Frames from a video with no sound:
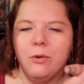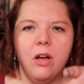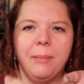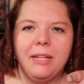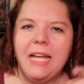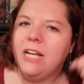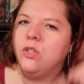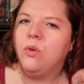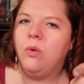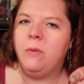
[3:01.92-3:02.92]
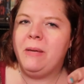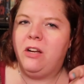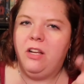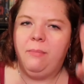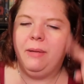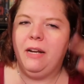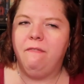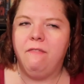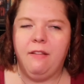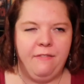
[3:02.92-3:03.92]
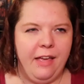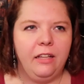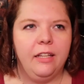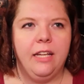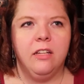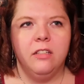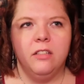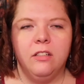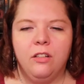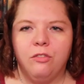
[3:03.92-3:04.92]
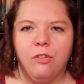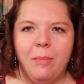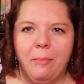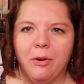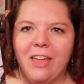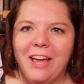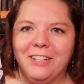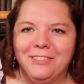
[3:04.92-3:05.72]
You're be wrong about that. Don't quote me on it but I, I vaguely remember that.